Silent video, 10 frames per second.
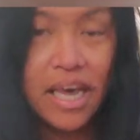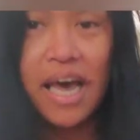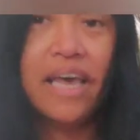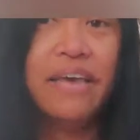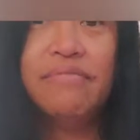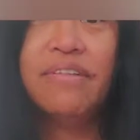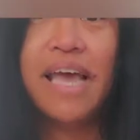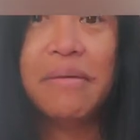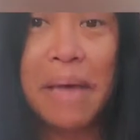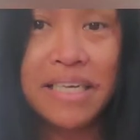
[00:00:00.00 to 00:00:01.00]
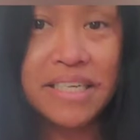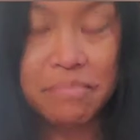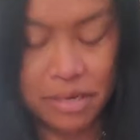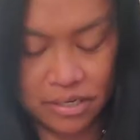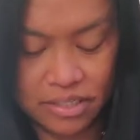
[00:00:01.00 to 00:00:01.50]
I like bags, I
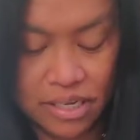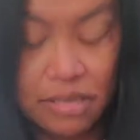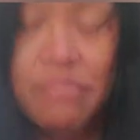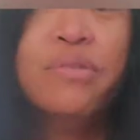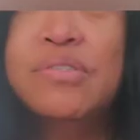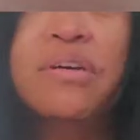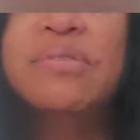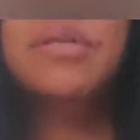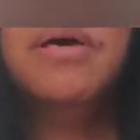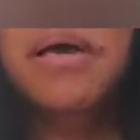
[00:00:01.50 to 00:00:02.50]
seldom use those